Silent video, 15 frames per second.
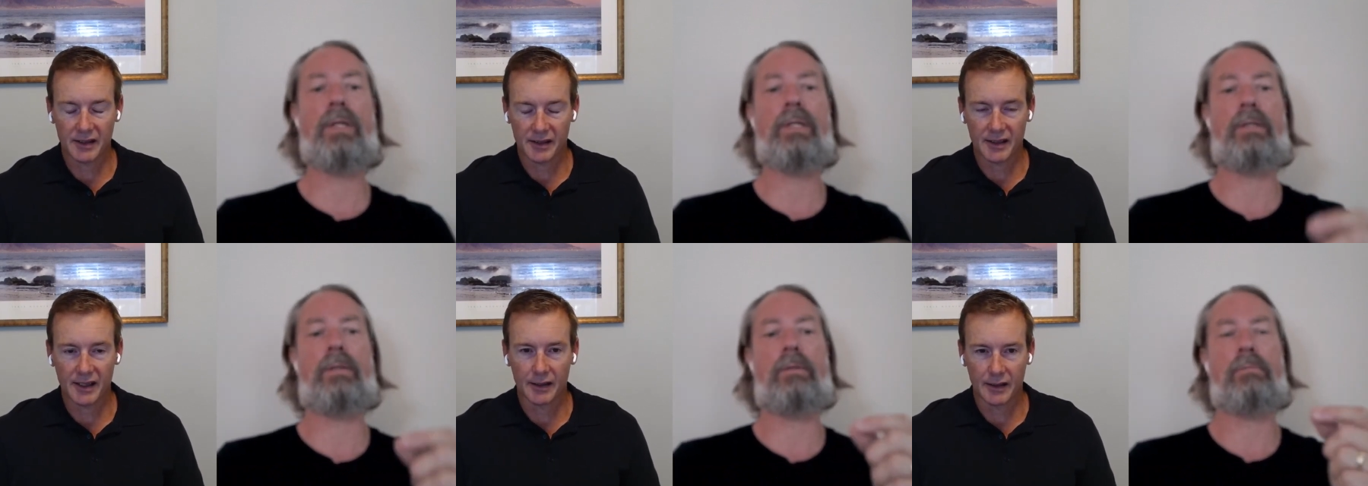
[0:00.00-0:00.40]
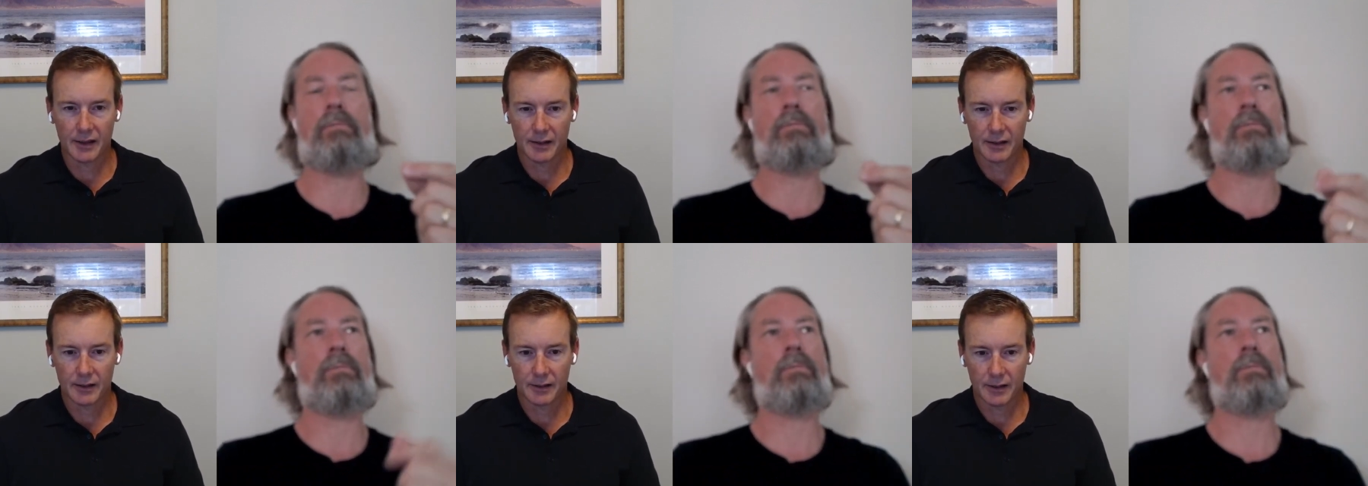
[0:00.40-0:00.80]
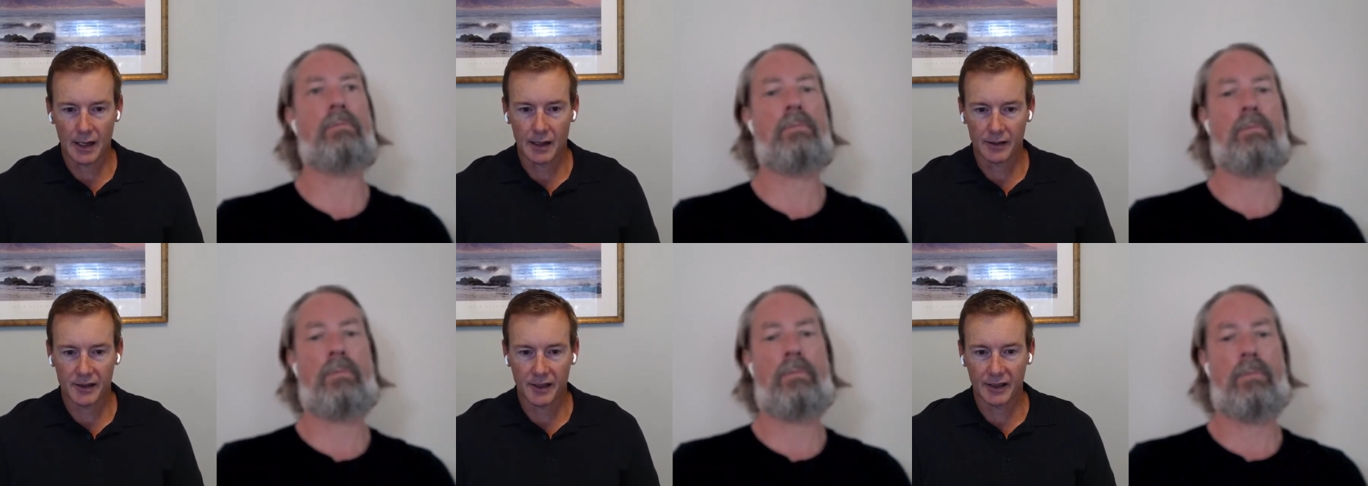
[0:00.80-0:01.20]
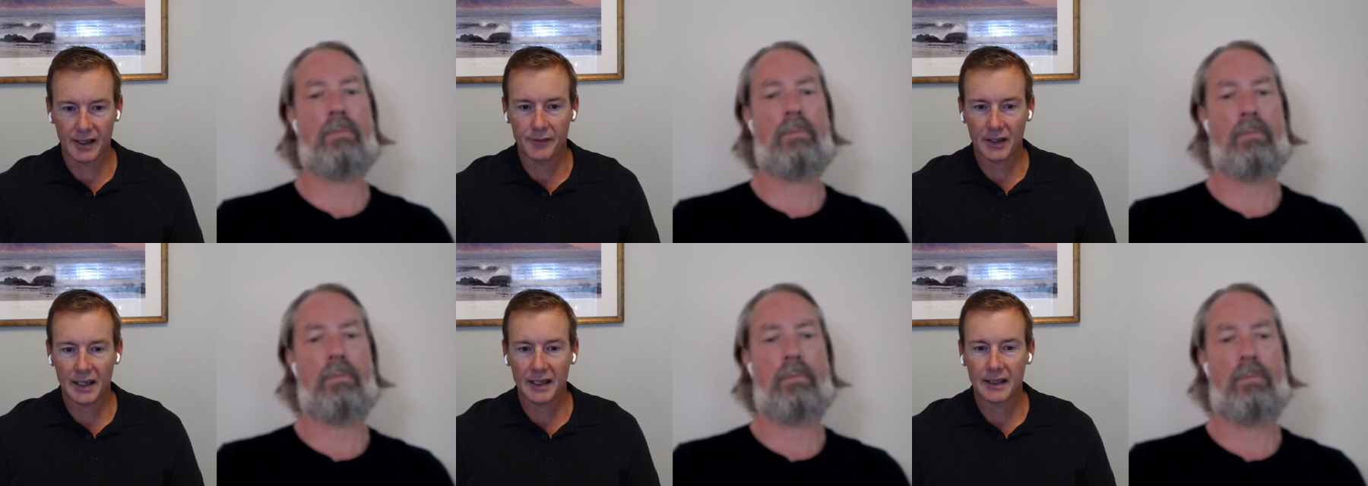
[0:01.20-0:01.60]
Speaker 1: is
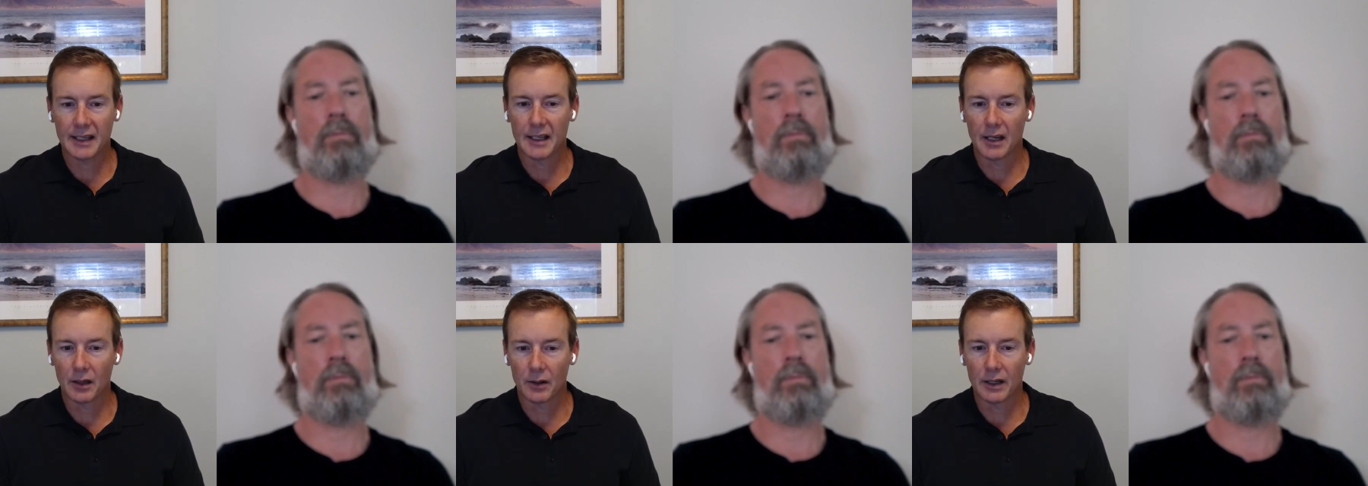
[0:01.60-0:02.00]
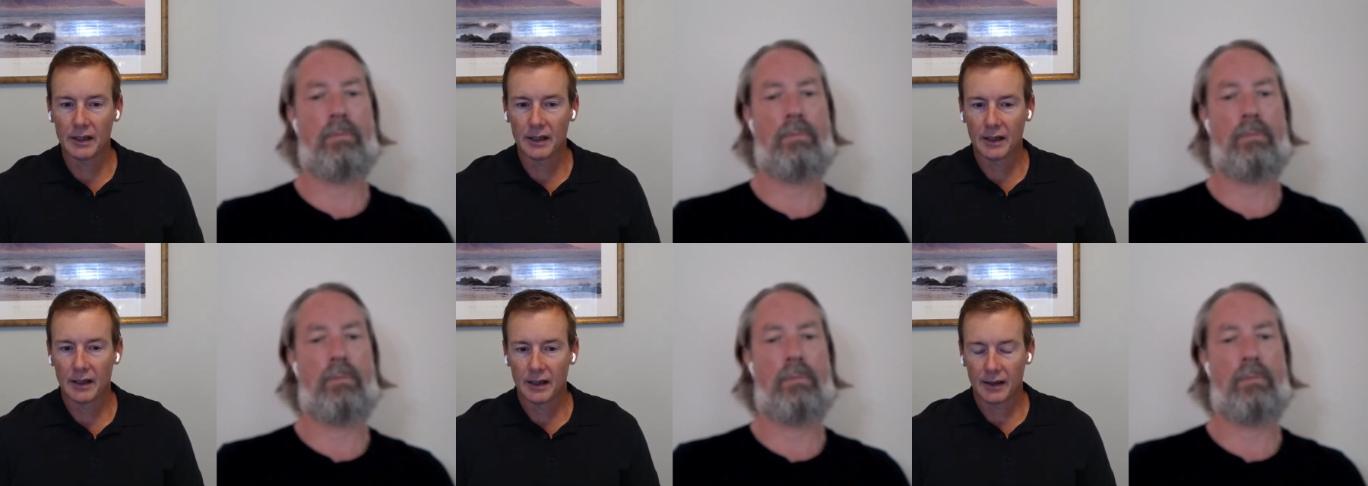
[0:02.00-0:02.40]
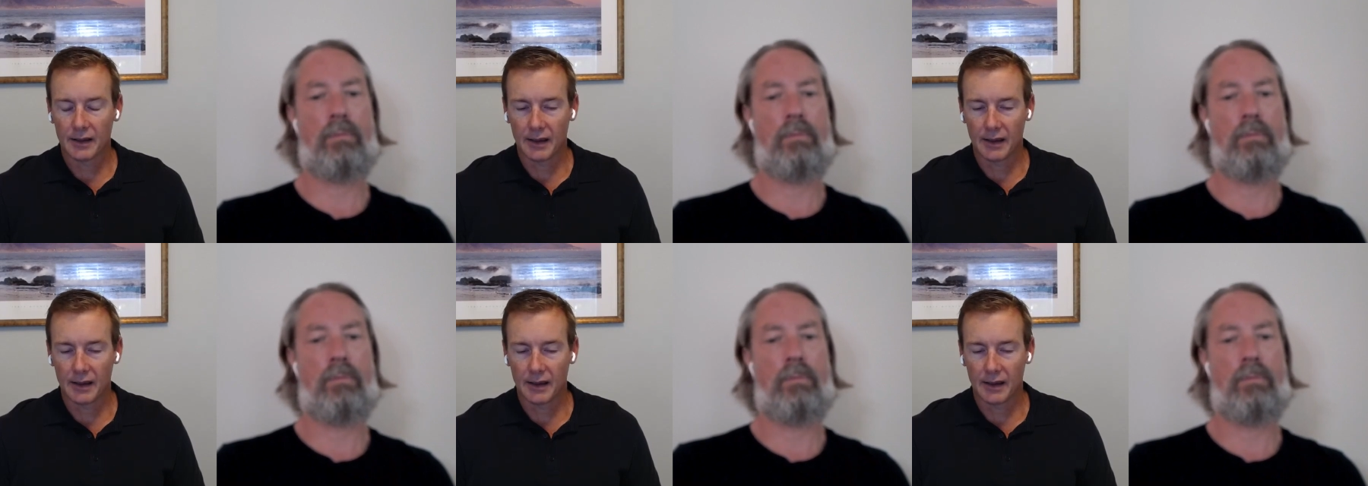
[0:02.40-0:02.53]
significantly lower